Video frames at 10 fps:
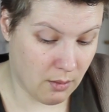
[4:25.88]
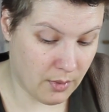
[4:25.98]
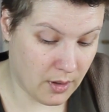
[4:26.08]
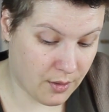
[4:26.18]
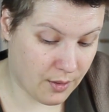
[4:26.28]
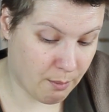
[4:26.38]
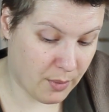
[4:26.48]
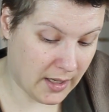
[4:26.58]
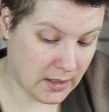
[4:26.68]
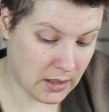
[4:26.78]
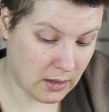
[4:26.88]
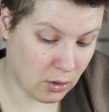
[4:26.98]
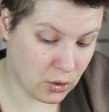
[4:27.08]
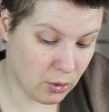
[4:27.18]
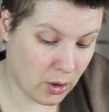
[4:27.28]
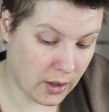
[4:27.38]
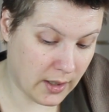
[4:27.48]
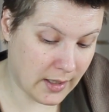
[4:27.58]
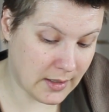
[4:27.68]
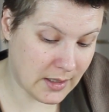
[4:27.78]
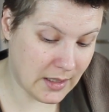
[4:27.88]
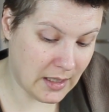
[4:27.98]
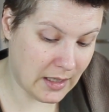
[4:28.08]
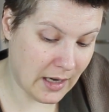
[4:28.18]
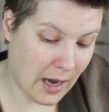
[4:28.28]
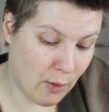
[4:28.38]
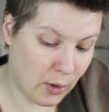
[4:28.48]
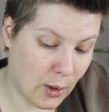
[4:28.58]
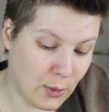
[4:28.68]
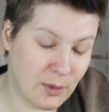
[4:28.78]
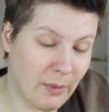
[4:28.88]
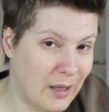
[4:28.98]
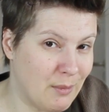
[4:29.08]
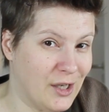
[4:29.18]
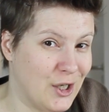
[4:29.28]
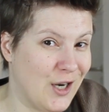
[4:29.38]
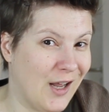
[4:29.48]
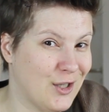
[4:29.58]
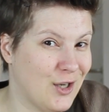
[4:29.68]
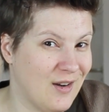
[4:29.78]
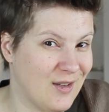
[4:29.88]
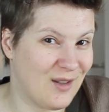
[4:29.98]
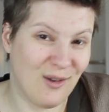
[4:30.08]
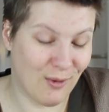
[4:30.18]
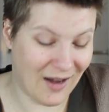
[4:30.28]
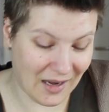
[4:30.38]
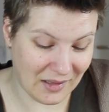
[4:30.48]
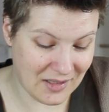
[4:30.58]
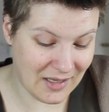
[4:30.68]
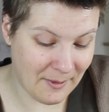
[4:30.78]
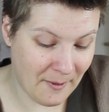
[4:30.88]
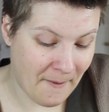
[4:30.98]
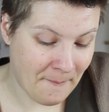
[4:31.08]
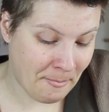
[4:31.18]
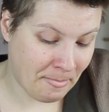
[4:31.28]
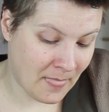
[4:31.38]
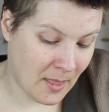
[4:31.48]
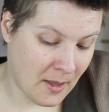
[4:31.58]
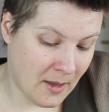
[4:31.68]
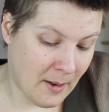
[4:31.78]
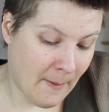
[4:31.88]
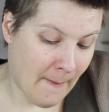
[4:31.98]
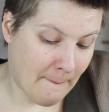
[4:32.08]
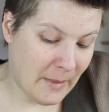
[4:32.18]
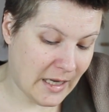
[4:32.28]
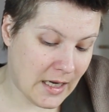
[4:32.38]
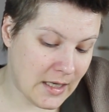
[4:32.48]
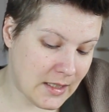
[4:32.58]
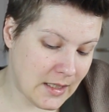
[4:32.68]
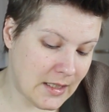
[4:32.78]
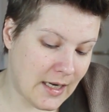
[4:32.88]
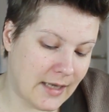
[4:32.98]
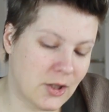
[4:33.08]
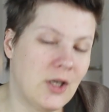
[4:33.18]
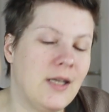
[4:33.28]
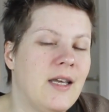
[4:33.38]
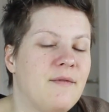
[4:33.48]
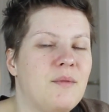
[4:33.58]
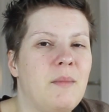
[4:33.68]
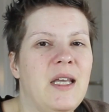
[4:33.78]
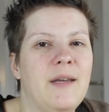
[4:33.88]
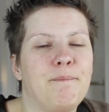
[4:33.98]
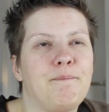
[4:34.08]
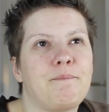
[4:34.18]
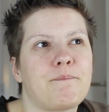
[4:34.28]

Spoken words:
with the painting or drawing and see how close my imagination is to reality. Because it actually gives me